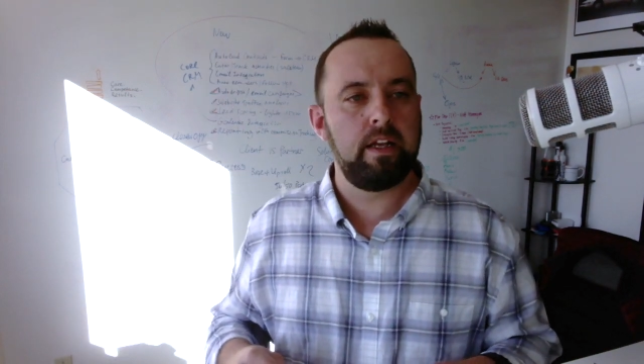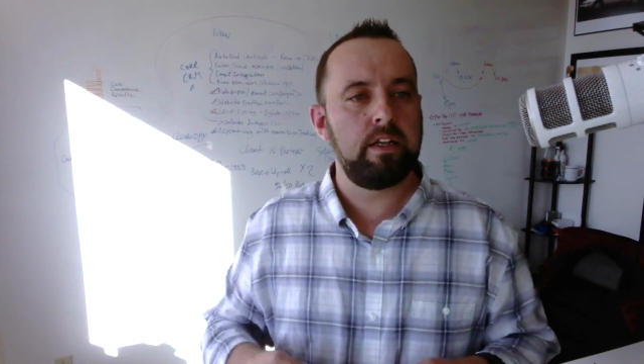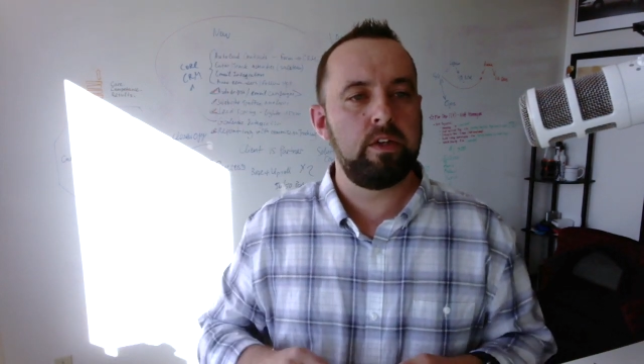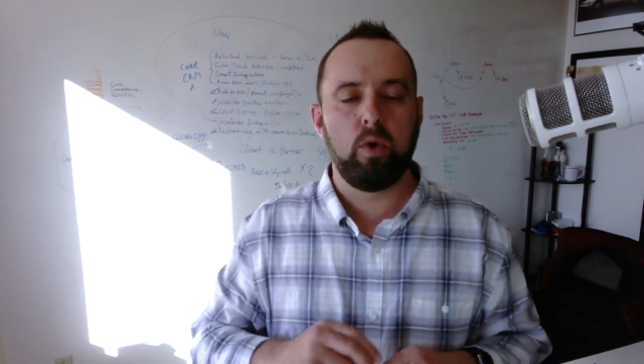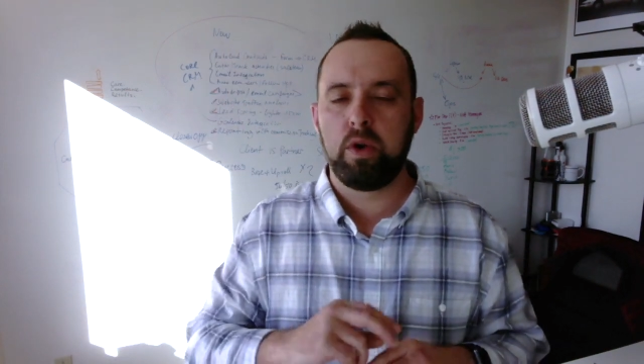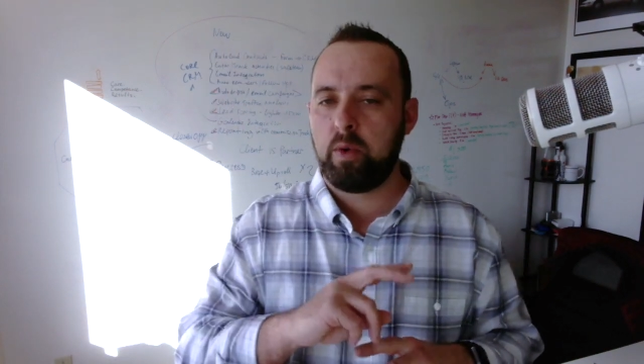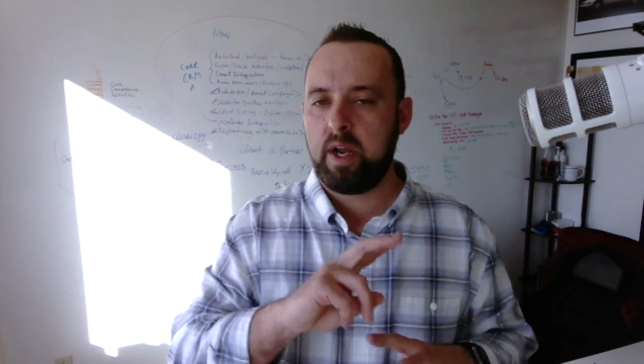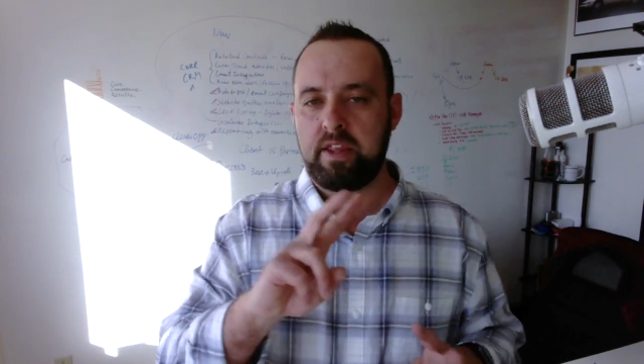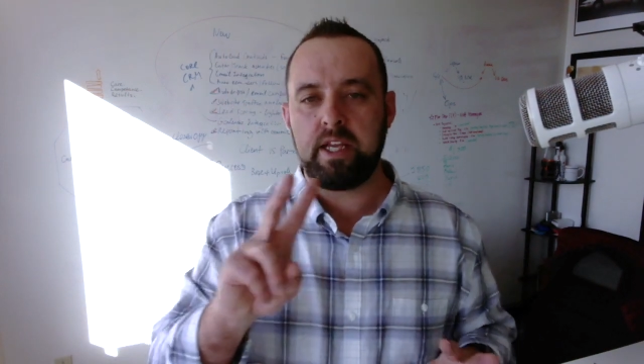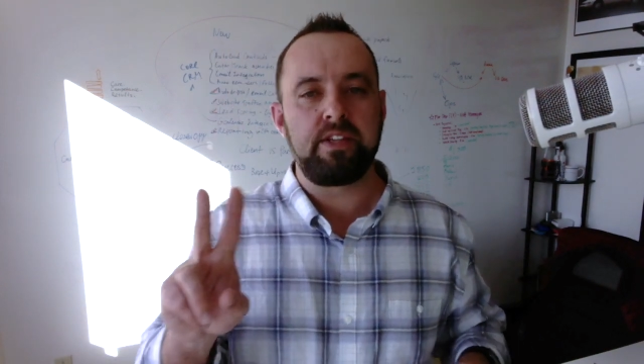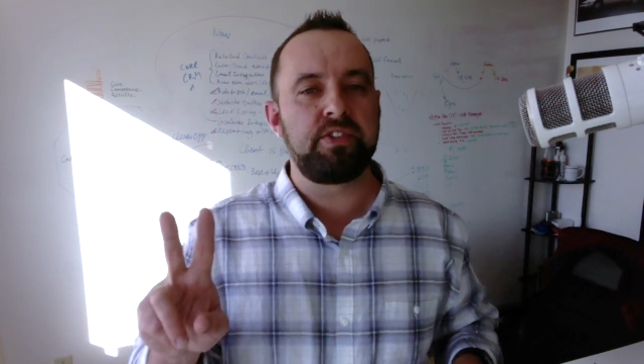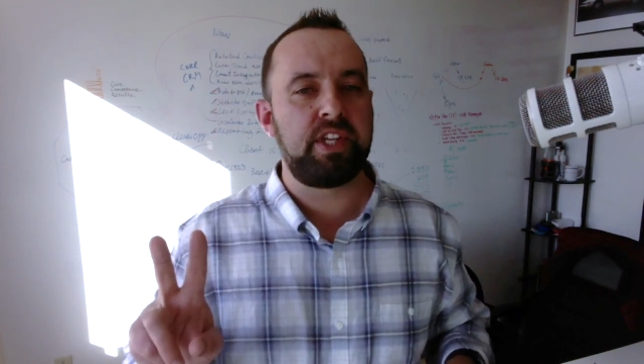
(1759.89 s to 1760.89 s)
nor do I
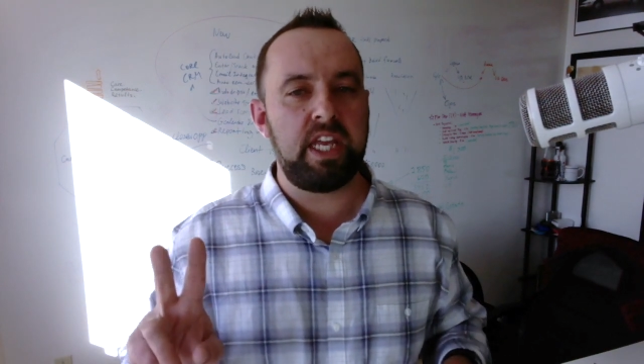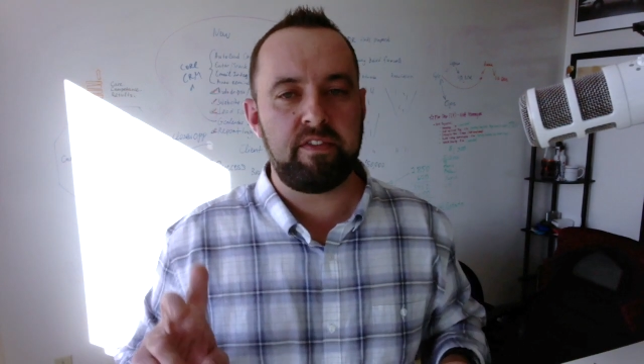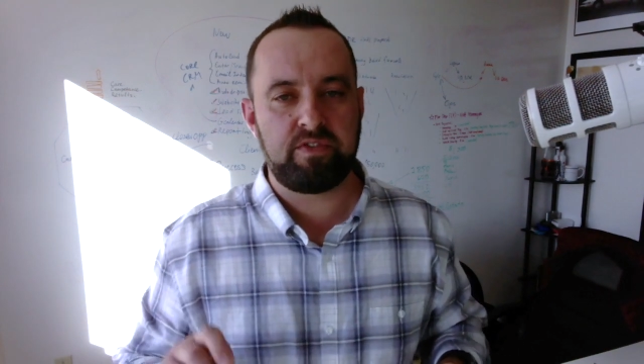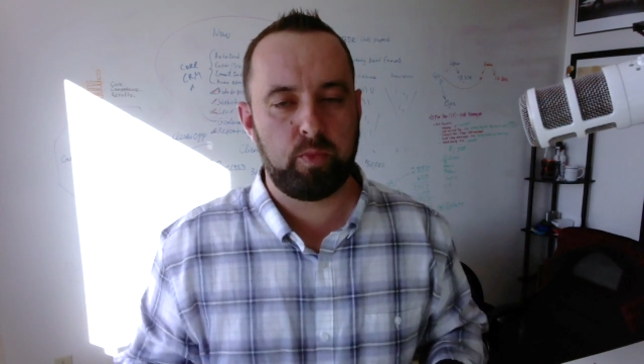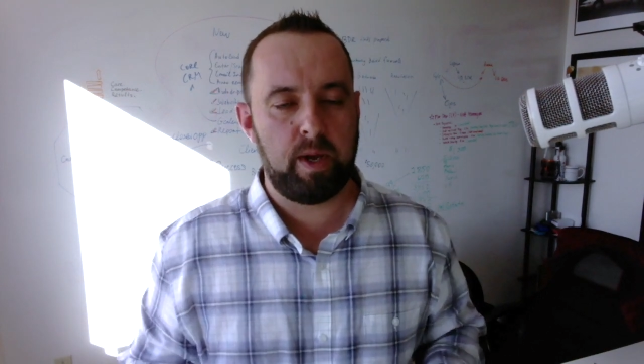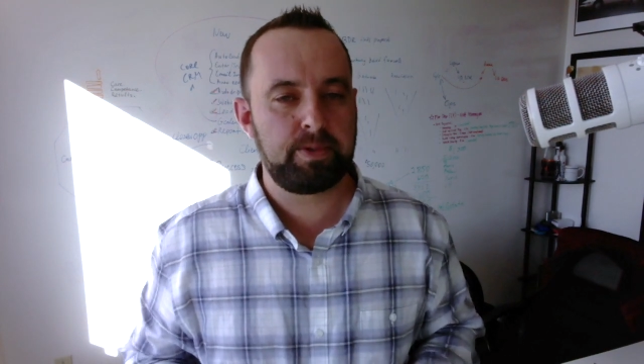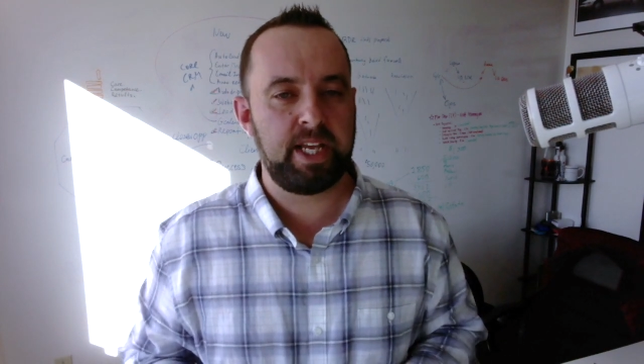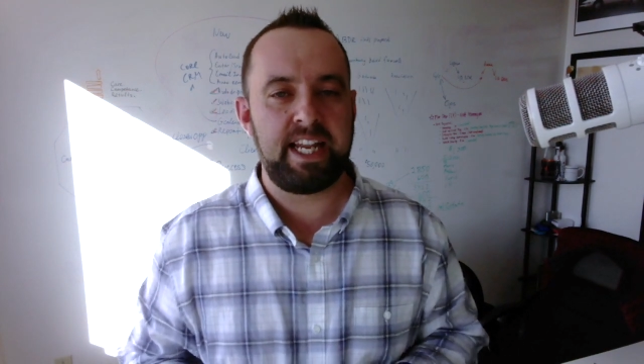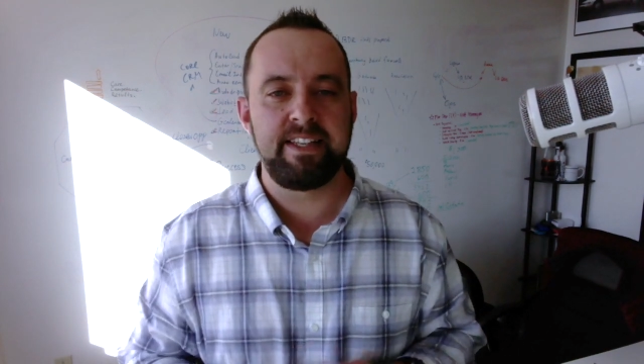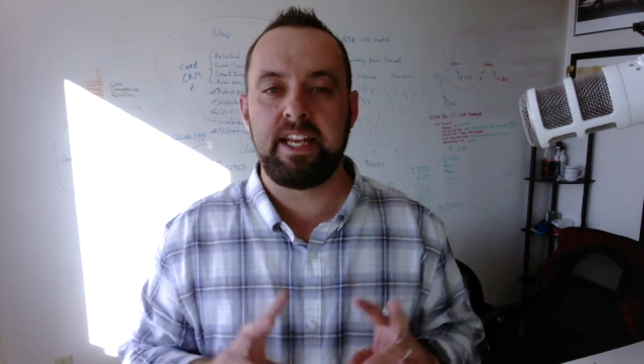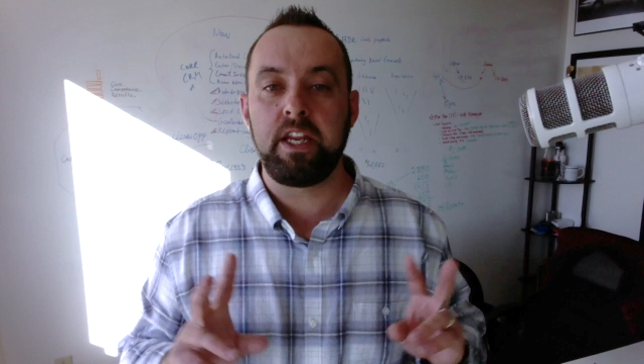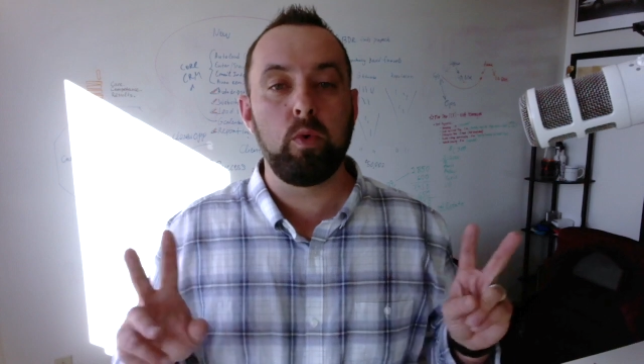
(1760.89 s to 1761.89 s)
think Steve's website
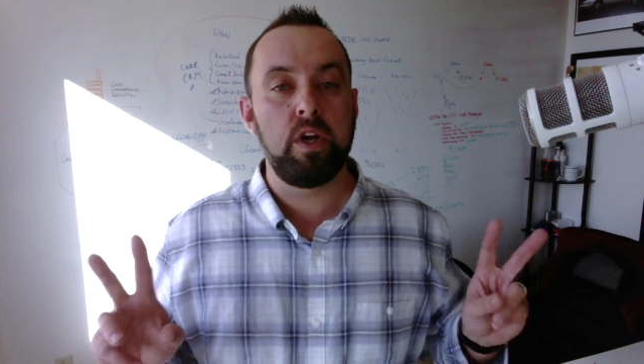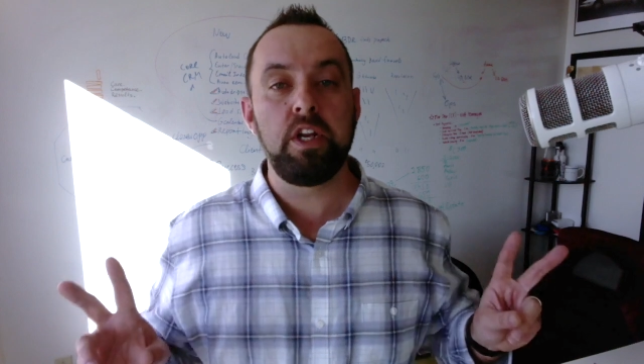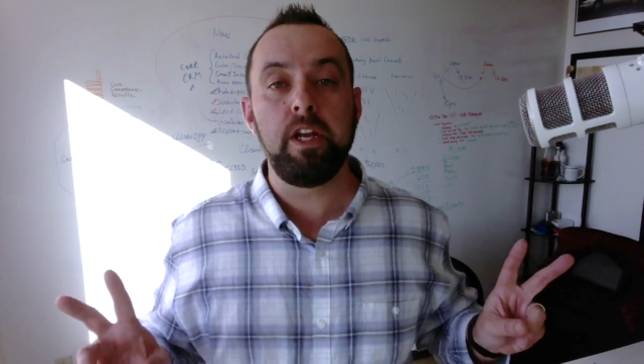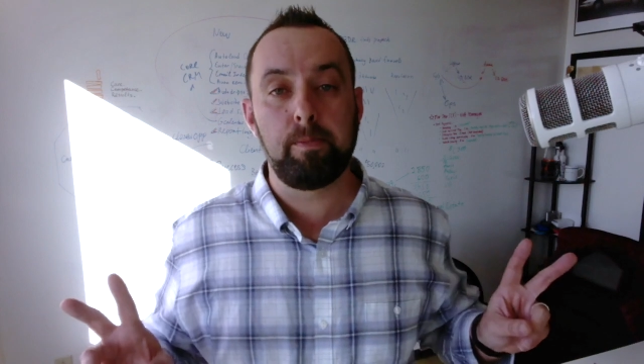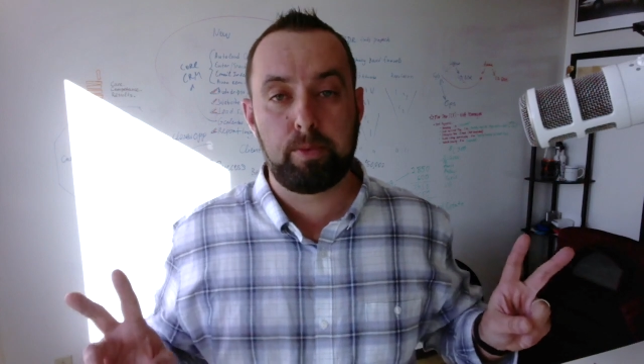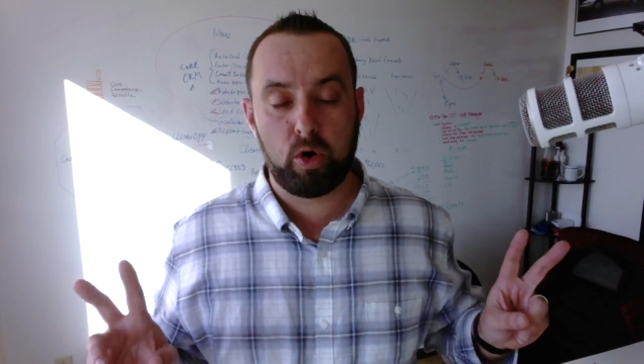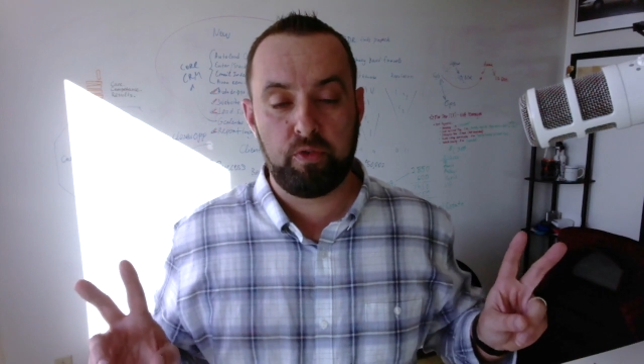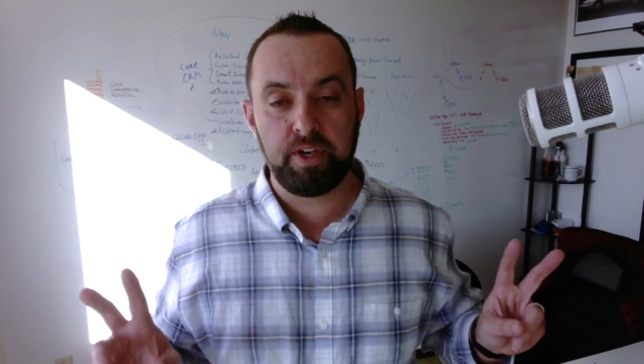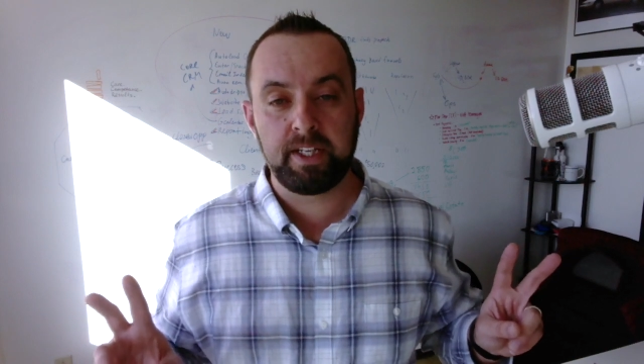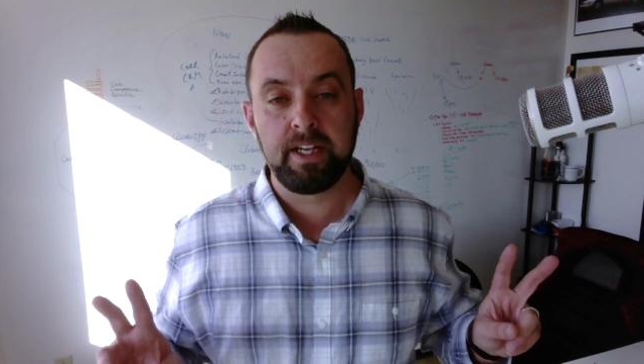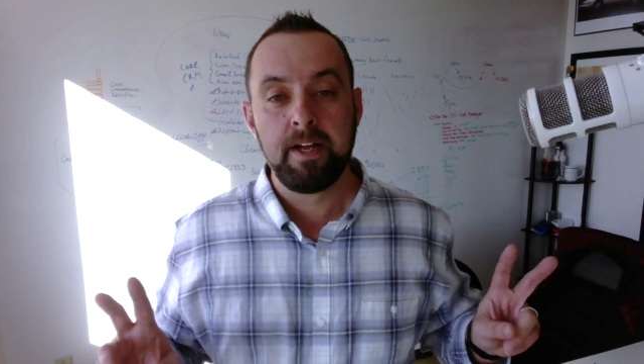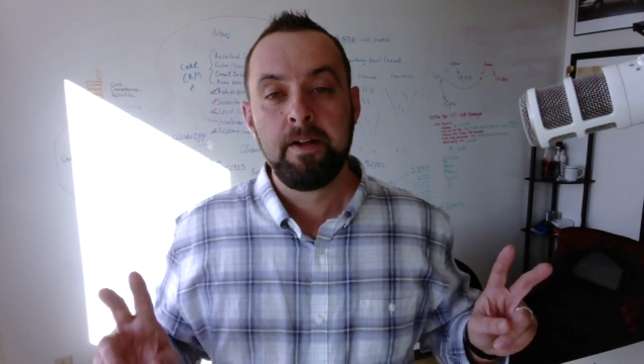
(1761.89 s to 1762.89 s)
is anywhere near
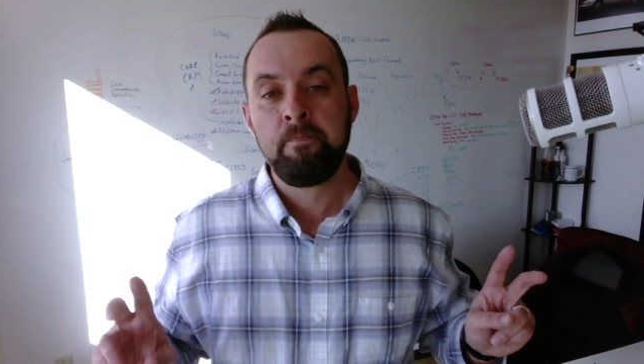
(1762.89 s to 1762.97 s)
perfect